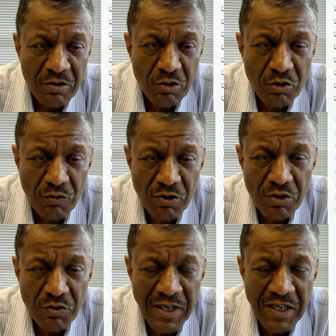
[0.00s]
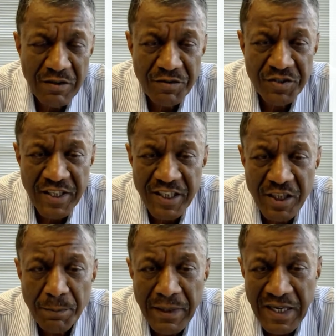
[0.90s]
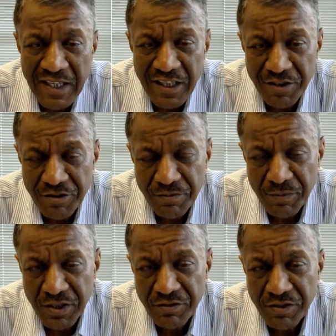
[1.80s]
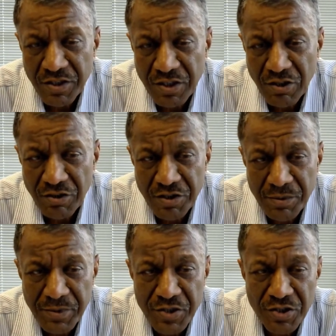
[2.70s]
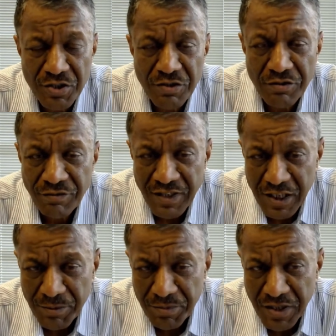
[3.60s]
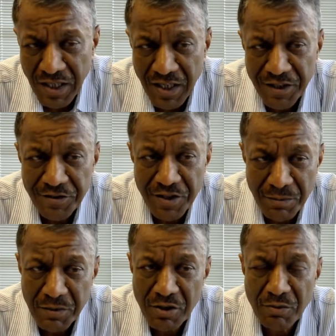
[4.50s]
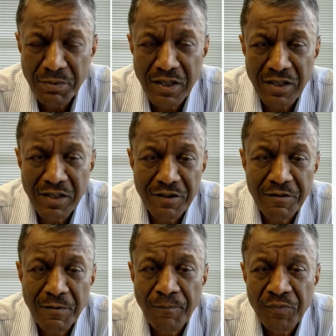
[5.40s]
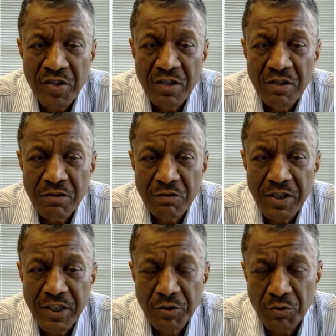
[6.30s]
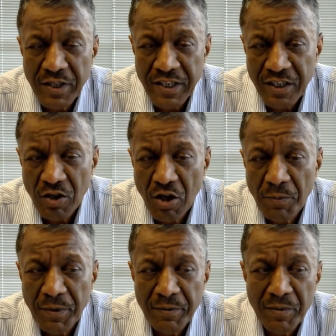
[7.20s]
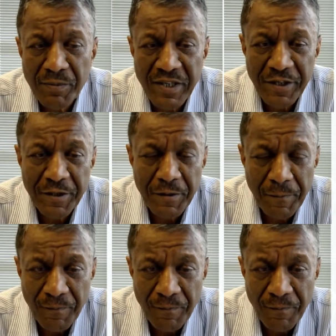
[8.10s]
So you want to have strike a balance between the NOx emissions, flame size, number of burners, so that you get an optimum heater.